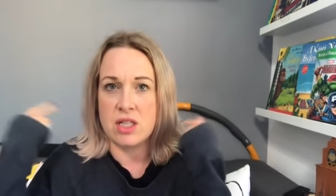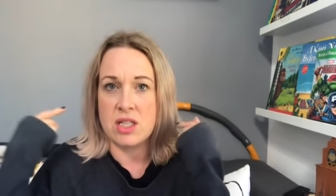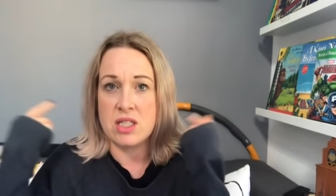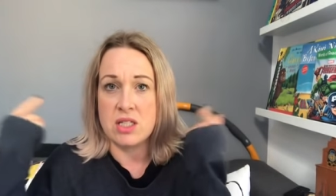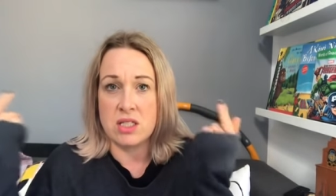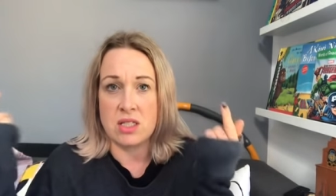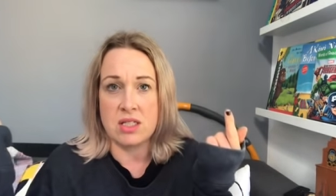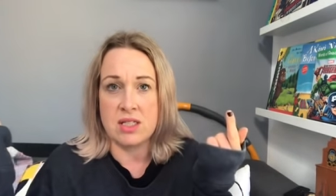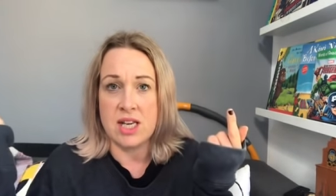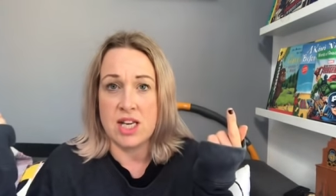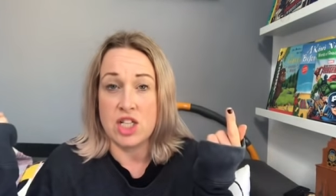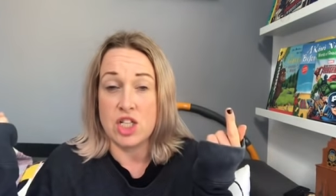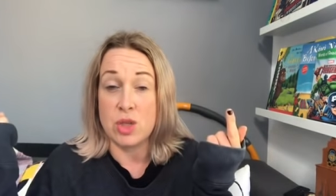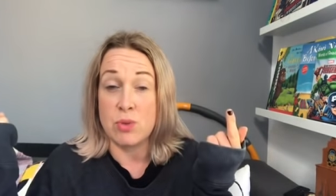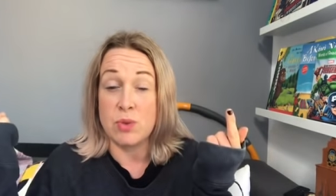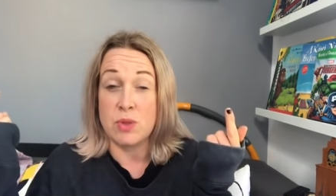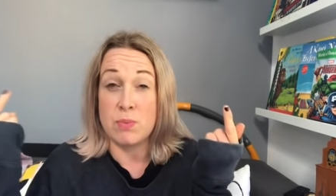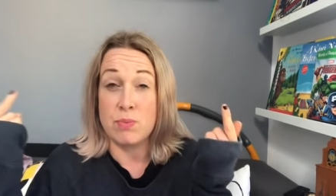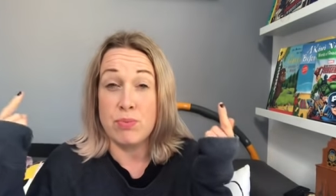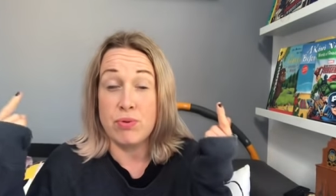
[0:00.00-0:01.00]
This
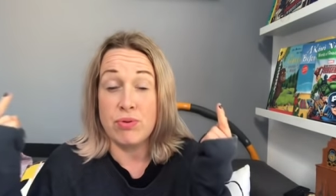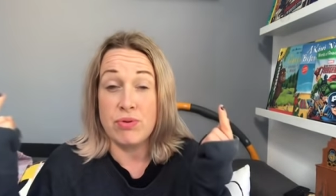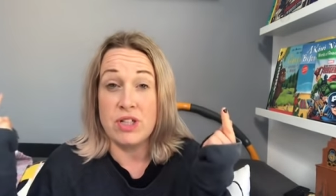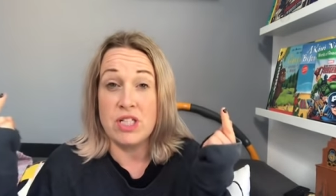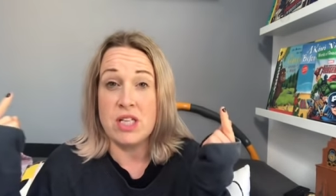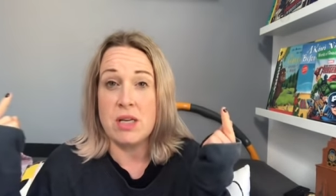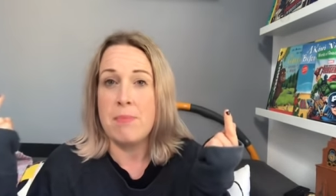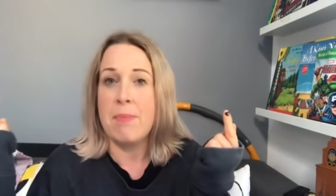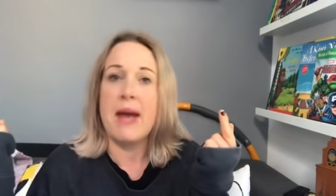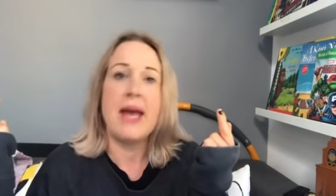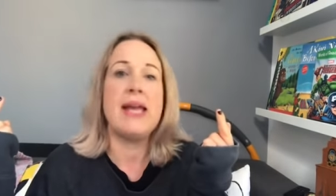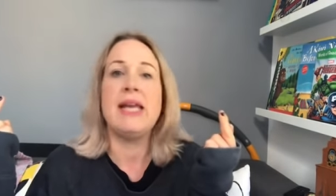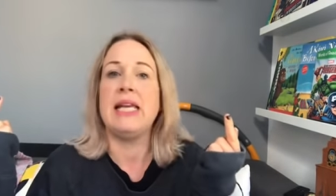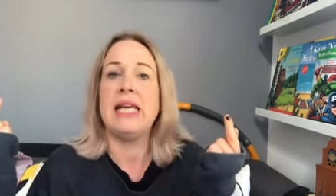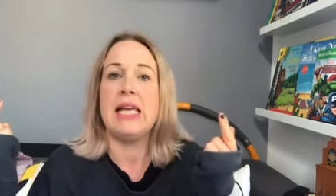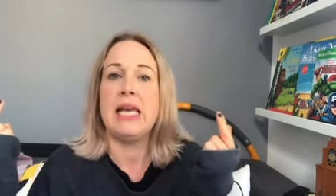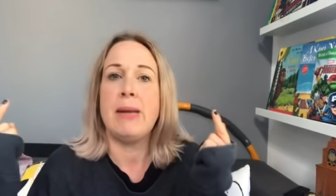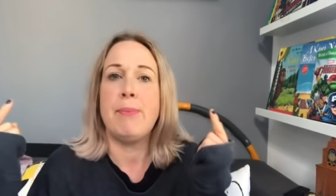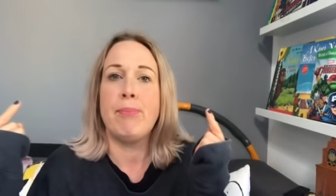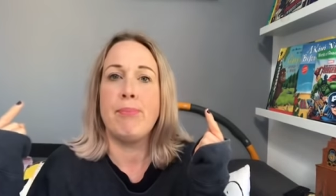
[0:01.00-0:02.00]
extension was pretty
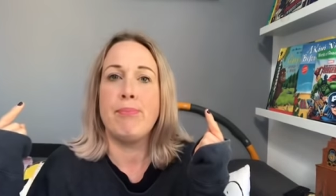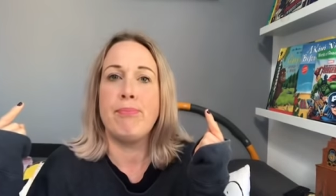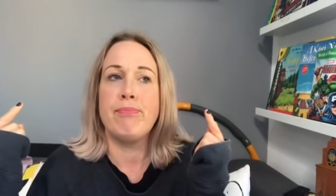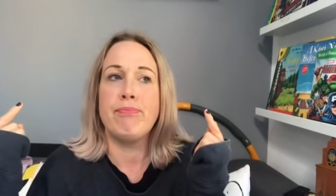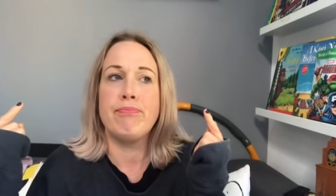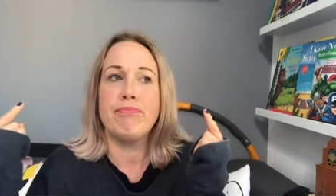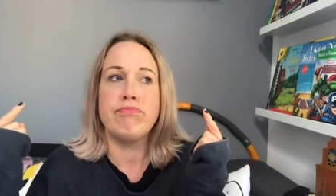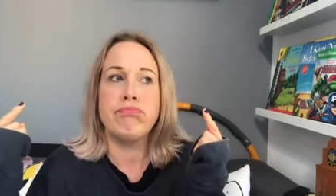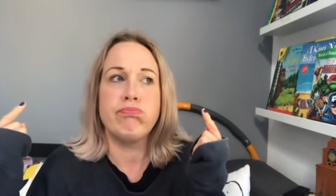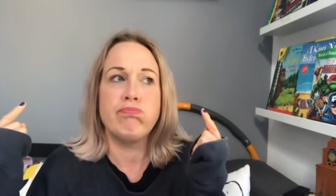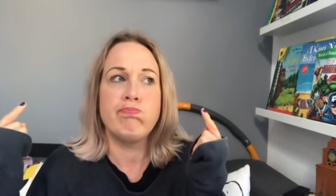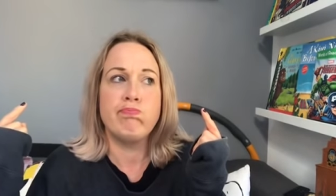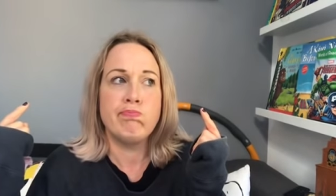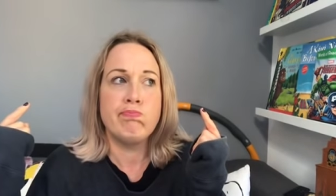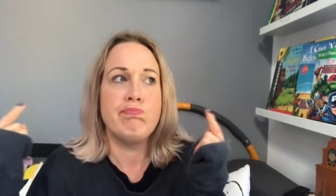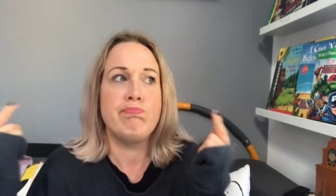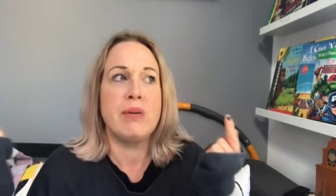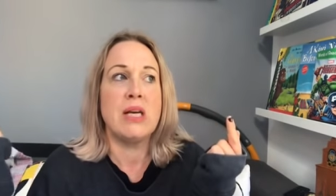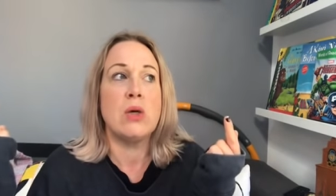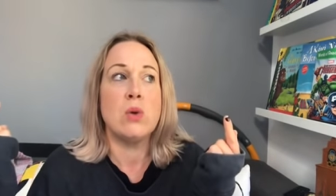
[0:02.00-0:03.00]
mainly
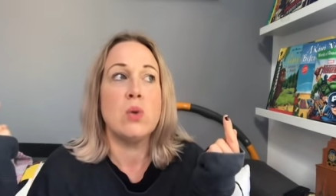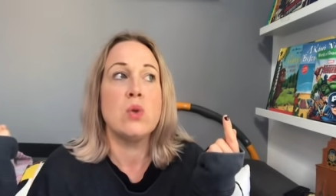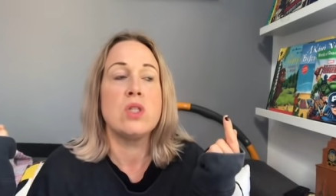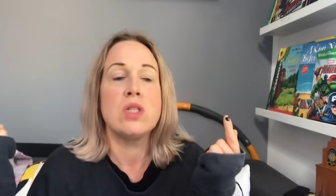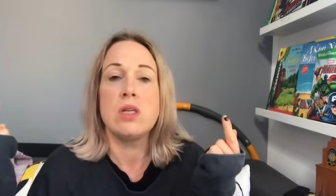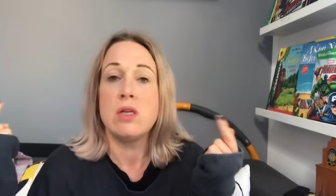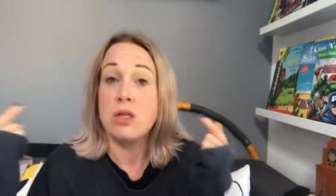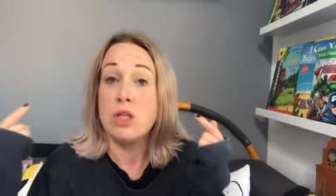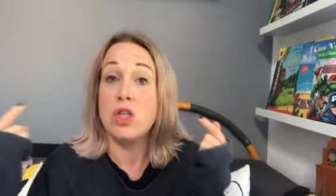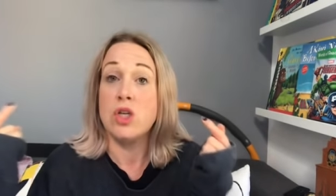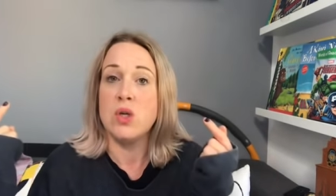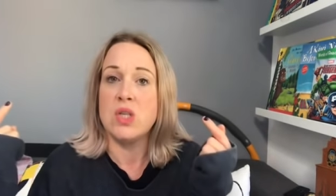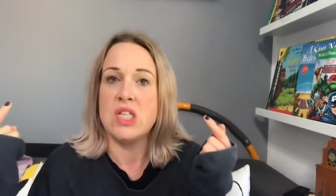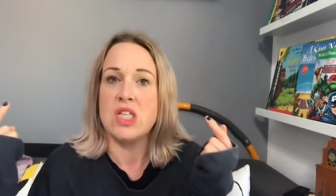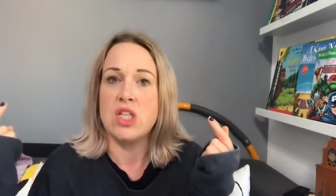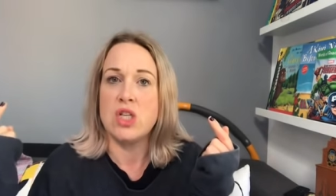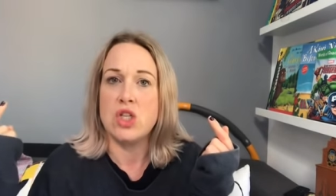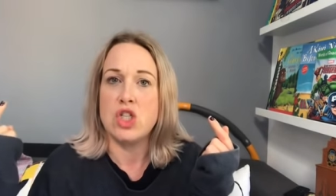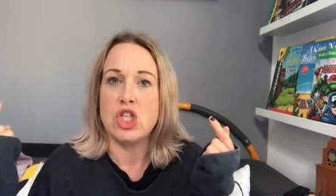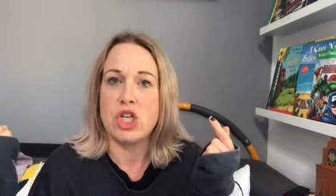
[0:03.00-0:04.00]
built
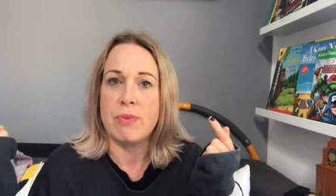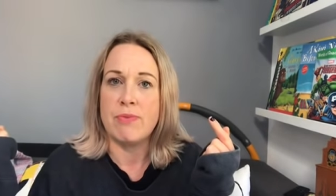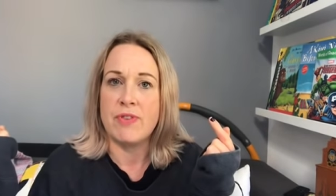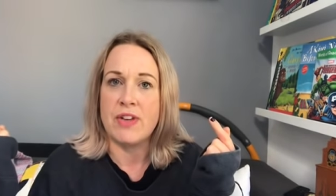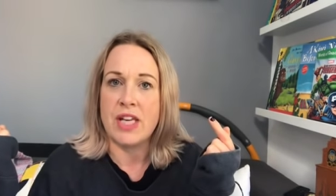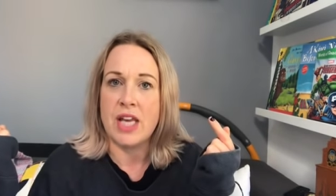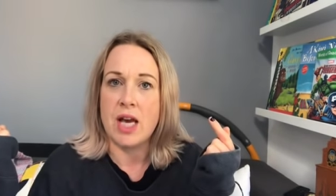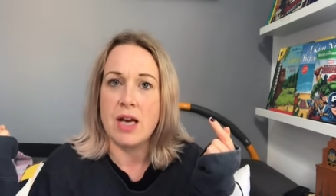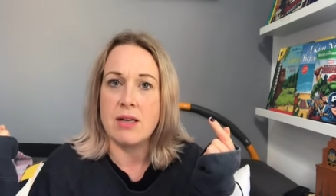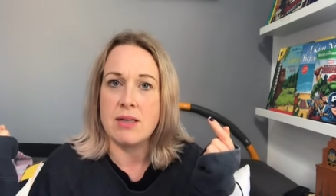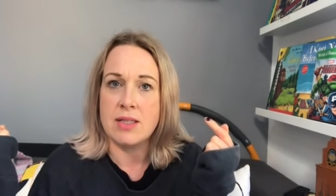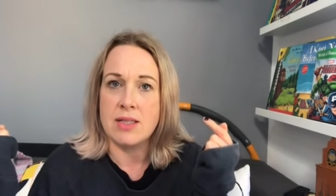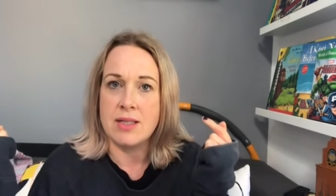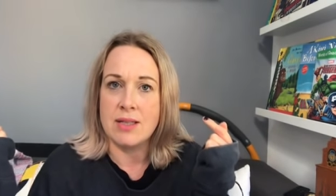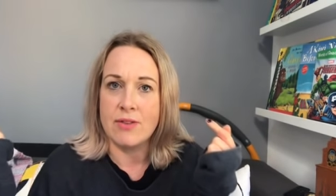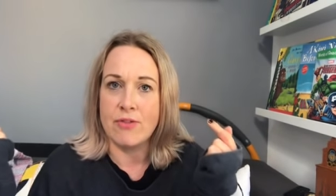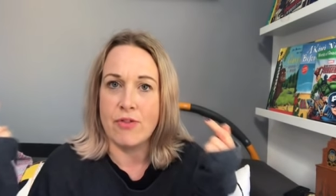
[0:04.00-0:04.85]
using YouTube videos